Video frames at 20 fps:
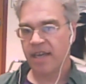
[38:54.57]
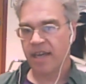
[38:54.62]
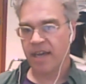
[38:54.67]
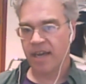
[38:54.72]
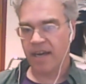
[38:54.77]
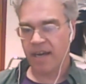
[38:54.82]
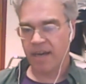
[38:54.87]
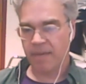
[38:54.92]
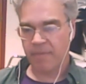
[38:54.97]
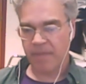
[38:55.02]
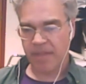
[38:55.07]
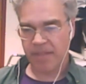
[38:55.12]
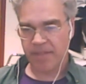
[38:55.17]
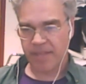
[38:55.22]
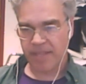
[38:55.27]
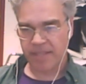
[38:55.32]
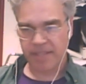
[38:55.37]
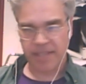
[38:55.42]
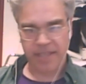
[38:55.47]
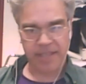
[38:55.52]
um, and
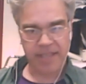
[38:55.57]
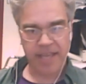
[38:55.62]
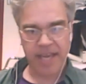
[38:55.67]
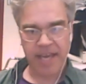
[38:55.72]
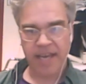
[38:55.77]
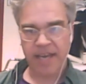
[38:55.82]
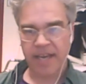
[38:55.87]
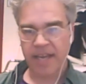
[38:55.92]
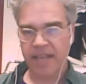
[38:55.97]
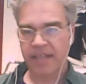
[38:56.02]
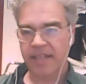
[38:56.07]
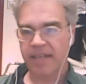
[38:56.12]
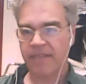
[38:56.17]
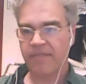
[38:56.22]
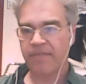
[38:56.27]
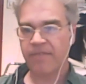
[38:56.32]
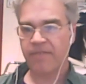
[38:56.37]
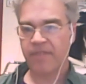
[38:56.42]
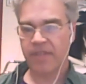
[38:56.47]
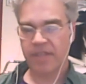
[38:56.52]
things like that. And
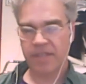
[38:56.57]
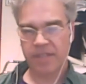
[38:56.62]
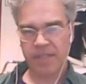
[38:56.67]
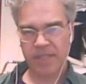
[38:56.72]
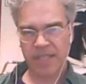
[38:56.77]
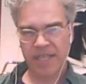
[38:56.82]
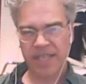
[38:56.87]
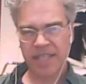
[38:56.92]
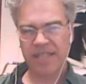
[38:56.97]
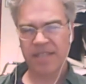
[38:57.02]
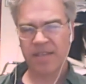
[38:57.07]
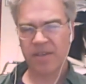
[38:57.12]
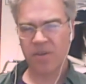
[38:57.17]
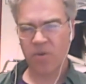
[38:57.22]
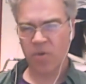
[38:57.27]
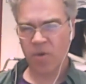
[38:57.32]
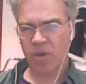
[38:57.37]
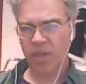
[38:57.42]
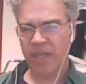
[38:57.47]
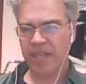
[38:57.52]
they've this the
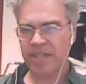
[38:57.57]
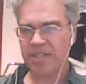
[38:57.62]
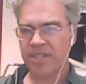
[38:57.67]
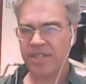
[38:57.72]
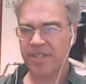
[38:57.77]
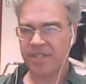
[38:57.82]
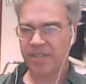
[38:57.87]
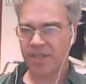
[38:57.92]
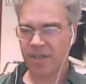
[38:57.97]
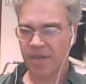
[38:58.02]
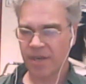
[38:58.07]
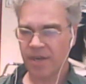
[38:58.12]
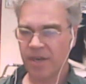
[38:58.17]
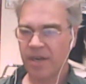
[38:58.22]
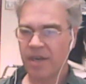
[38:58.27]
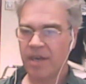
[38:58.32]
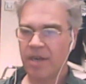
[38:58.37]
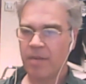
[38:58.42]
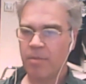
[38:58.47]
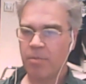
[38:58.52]
correlations are
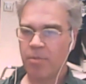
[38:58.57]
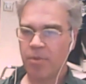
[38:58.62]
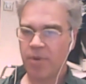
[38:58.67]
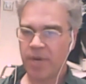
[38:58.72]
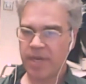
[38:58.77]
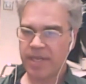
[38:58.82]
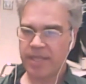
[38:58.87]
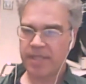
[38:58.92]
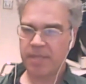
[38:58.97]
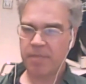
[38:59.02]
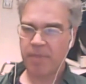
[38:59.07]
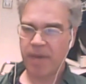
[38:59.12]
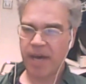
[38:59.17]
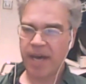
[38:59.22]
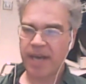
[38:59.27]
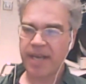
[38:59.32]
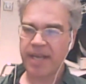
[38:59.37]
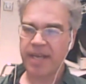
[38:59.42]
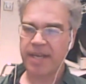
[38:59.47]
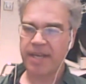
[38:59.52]
pretty
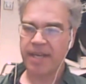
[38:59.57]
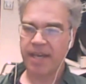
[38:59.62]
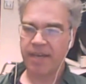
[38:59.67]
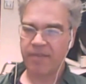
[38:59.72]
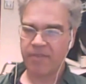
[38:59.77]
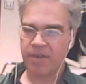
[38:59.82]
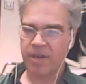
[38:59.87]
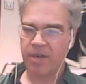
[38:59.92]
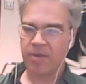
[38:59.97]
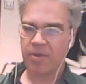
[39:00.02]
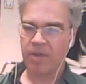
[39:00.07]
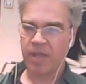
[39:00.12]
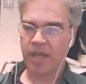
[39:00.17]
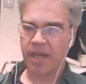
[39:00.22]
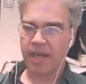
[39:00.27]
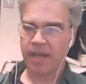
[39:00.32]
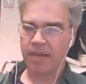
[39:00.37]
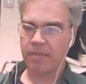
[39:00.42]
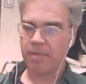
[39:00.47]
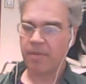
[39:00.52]
spotty and not very
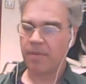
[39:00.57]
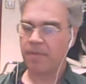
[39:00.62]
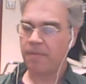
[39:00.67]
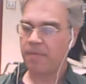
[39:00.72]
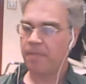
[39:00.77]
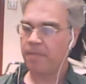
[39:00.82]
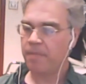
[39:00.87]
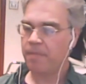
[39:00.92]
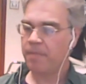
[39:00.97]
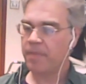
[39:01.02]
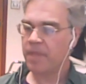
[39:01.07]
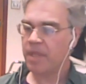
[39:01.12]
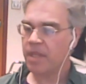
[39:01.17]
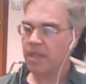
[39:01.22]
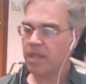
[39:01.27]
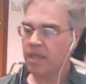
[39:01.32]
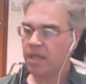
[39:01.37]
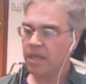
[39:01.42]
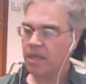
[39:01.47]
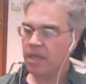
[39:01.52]
reliable.
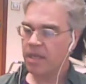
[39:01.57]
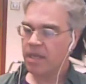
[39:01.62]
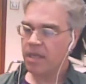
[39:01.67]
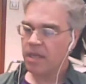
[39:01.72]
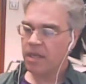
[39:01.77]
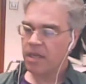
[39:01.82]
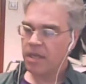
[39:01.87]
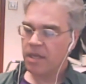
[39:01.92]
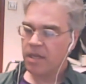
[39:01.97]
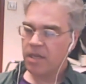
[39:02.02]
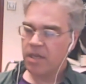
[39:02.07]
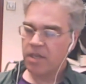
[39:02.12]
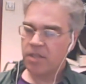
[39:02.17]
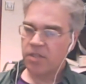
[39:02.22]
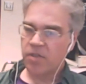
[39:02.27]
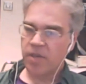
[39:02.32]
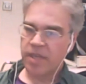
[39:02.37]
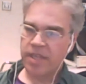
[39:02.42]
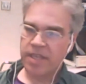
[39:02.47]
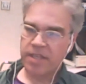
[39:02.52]

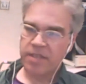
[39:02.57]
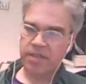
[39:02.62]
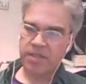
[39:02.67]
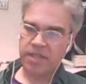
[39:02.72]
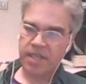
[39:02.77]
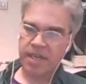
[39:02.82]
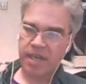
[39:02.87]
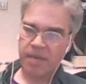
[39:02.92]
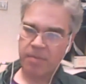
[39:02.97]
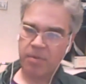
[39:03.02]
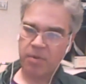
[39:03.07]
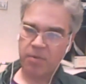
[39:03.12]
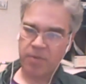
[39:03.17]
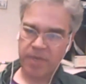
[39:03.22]
So I think there's a couple